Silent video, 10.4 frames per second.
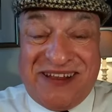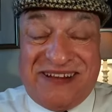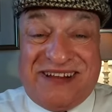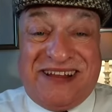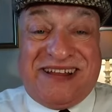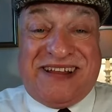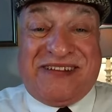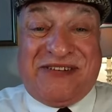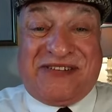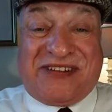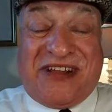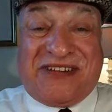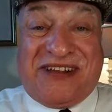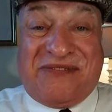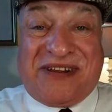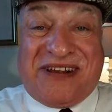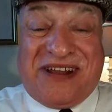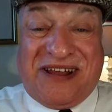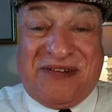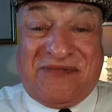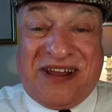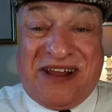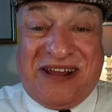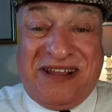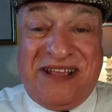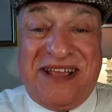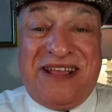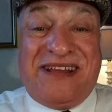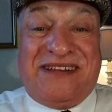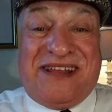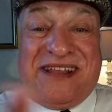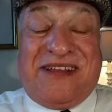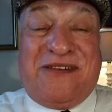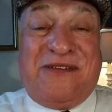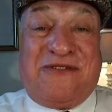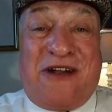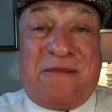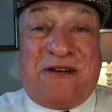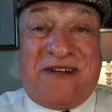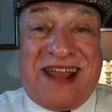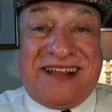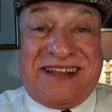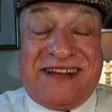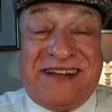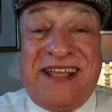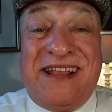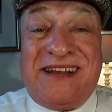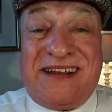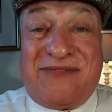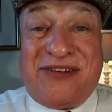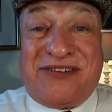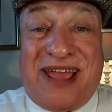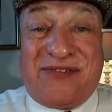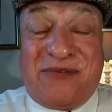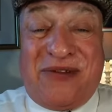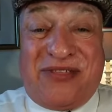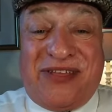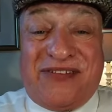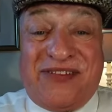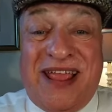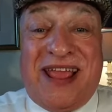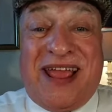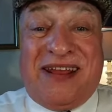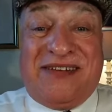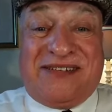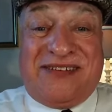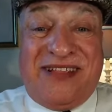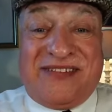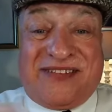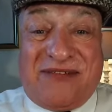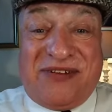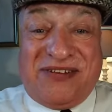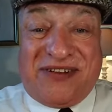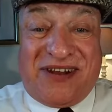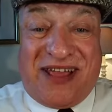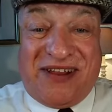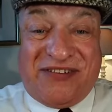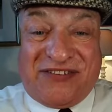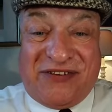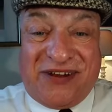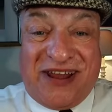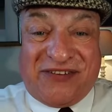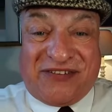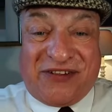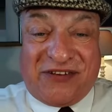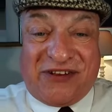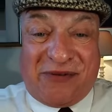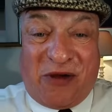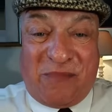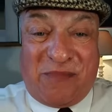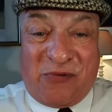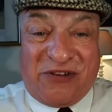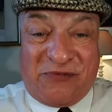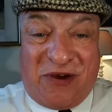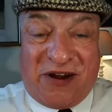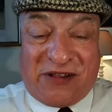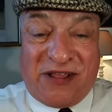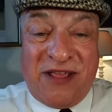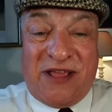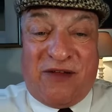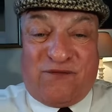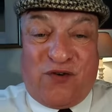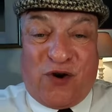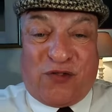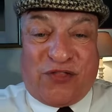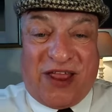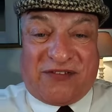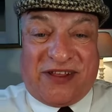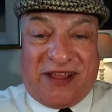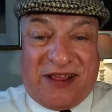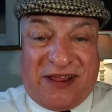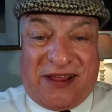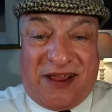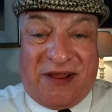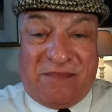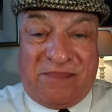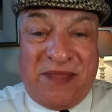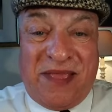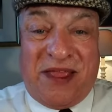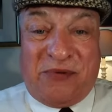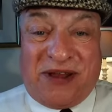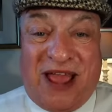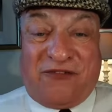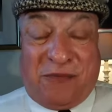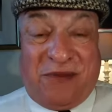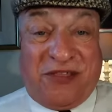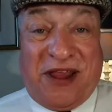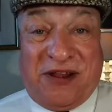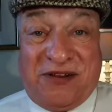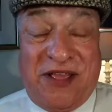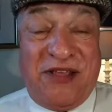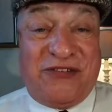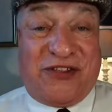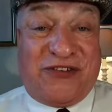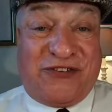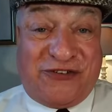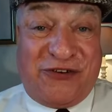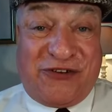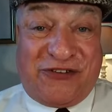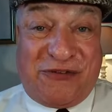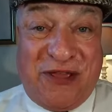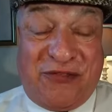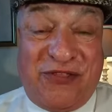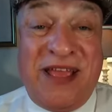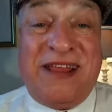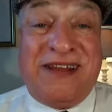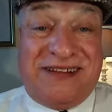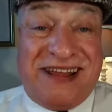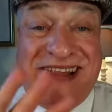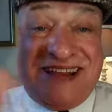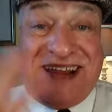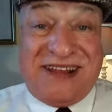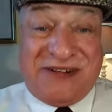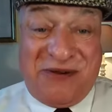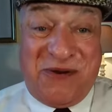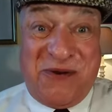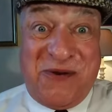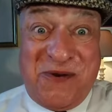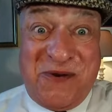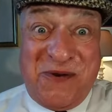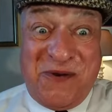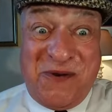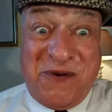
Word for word: Dinky Doo, Scotty, have a great evening. Dinky Doo, Robert Rankin. Lovely to have you with us. And 7 to 9's too late, Scotty. I'm on my way to work at 4:30 a.m. It would have to be then. So Stuart Smith. Dinky Doo.